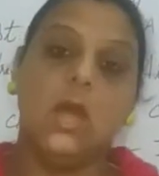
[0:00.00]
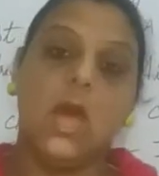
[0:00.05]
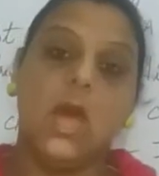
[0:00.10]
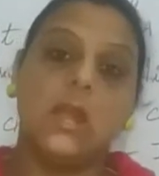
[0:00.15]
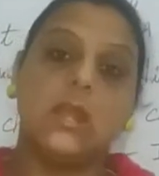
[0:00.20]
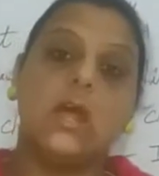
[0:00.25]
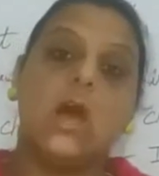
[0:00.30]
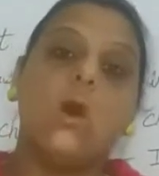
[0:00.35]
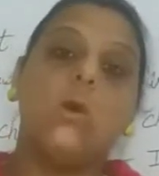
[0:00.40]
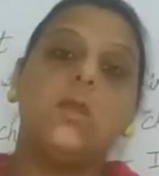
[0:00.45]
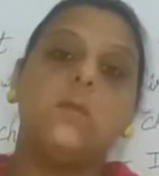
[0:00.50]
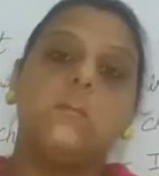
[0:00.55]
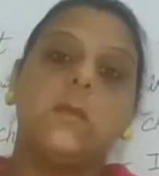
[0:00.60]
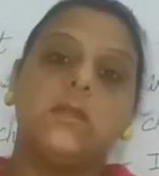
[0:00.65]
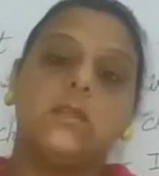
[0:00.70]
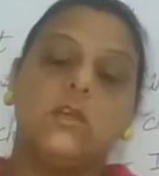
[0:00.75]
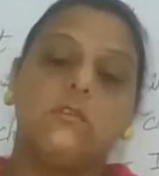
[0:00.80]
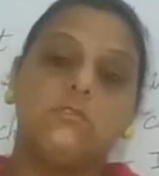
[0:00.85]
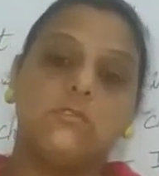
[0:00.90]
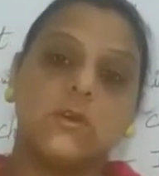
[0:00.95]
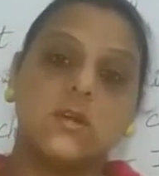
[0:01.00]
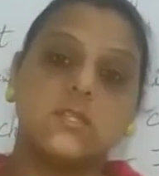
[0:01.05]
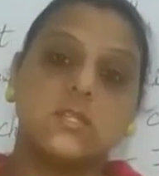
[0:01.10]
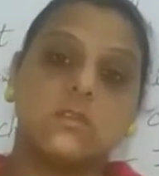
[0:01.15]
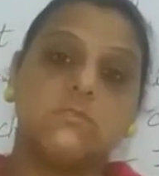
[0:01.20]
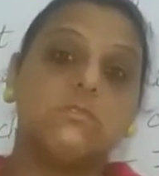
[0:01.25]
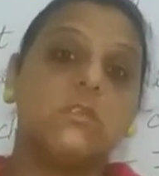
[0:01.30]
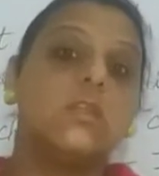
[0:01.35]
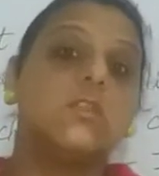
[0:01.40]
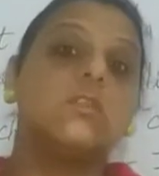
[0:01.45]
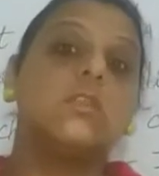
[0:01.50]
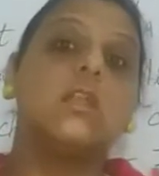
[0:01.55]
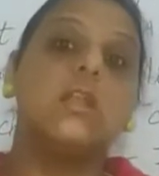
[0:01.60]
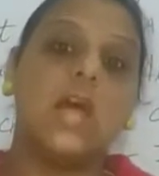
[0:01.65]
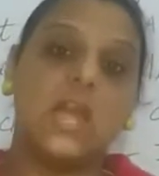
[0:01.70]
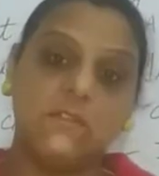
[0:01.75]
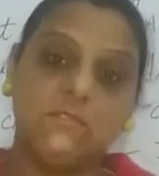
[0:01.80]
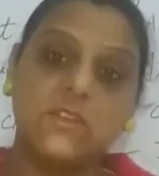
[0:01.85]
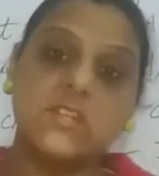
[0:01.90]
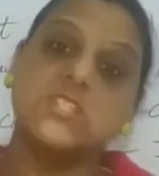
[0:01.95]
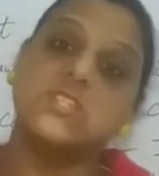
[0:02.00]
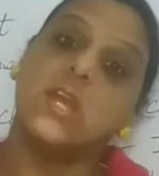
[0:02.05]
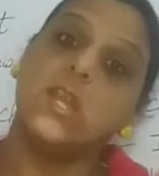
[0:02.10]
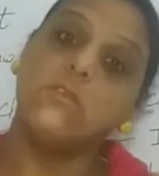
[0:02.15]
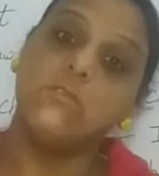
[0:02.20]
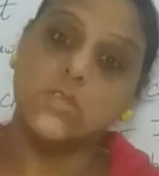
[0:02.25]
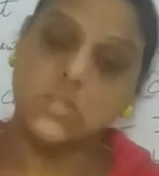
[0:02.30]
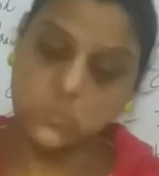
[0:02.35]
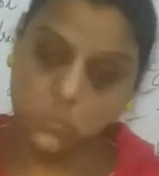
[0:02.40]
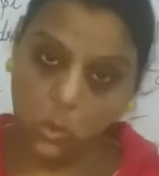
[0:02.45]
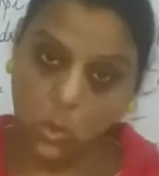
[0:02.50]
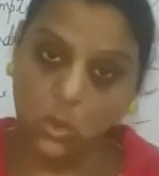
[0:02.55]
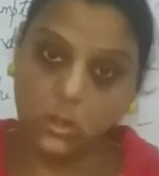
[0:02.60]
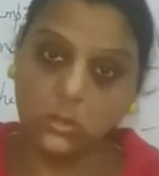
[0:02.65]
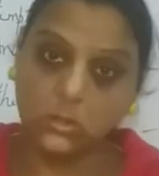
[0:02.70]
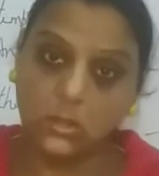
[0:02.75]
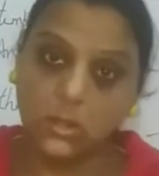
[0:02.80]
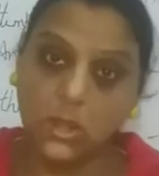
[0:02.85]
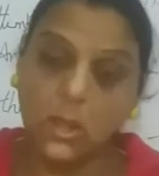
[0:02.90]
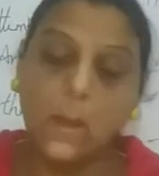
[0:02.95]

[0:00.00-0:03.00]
And how he made the efforts, and then the lifeless child was born.